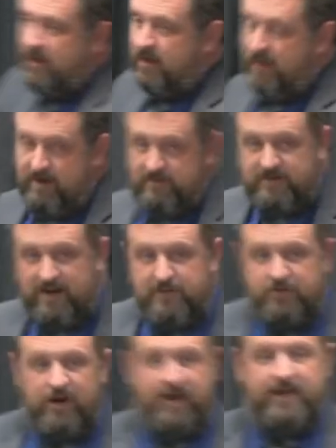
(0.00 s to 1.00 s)
And every time
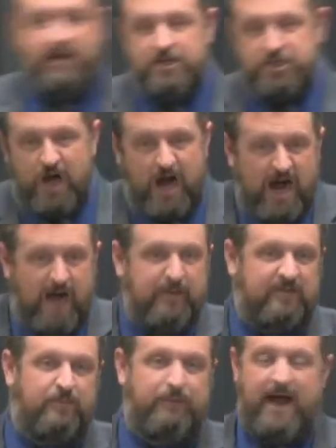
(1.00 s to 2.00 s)
they try to get a job,
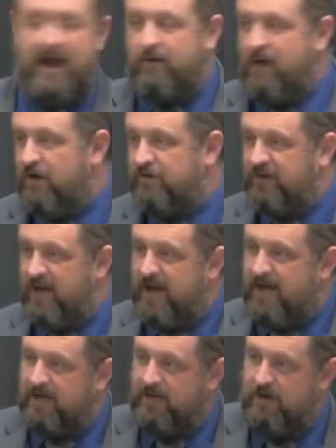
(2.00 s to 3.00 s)
it's a background
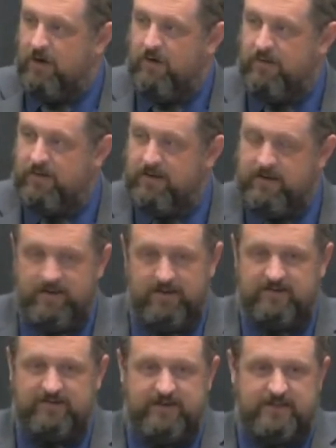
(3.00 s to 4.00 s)
check, and you know, it,
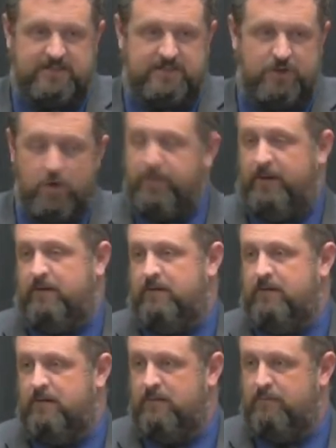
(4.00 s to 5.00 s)
it's it's stupid.
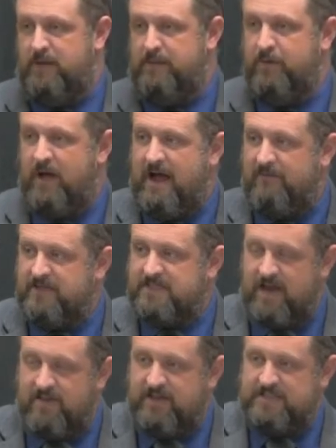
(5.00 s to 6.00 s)
People have these
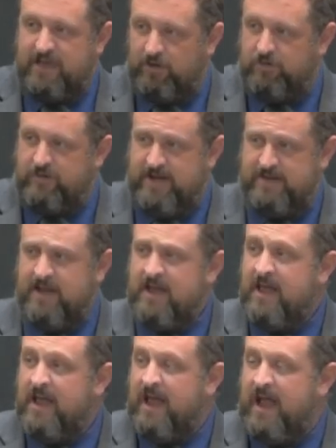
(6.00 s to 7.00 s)
kind of things held over the head
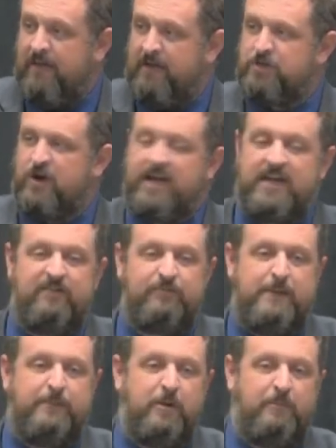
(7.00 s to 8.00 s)
and they try to give
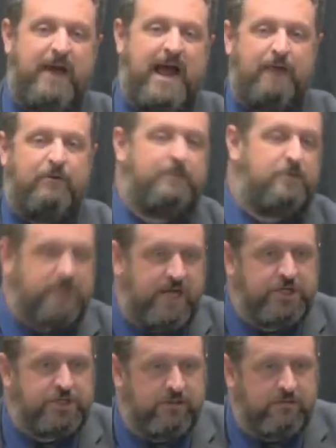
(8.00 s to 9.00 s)
people a bad
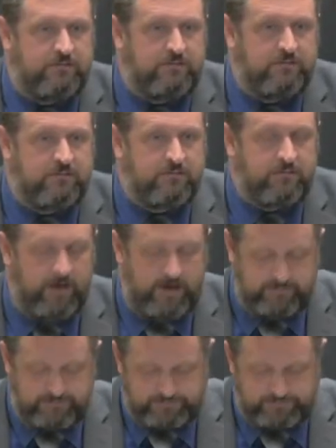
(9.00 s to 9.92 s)
reputation, right?